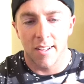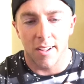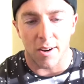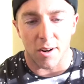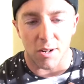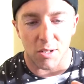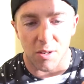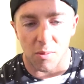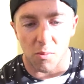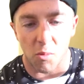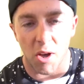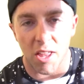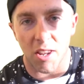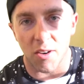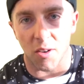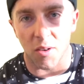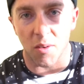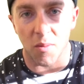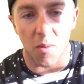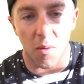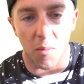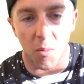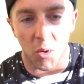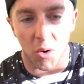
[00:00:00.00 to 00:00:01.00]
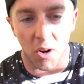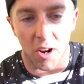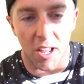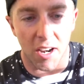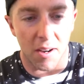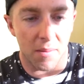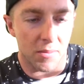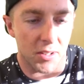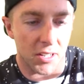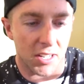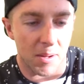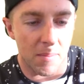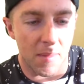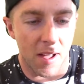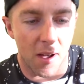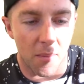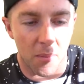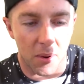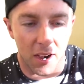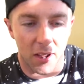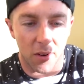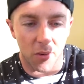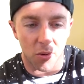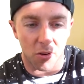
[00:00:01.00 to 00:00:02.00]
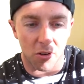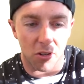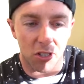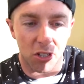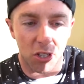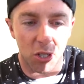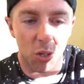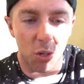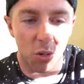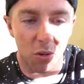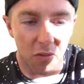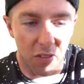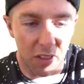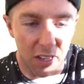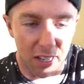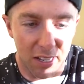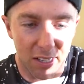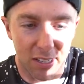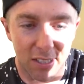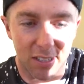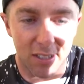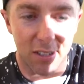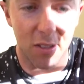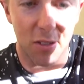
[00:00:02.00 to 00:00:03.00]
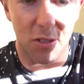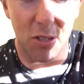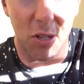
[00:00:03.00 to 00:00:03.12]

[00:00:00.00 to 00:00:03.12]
All right, so I'm waiting on one more item to come out, but I ordered two of these. So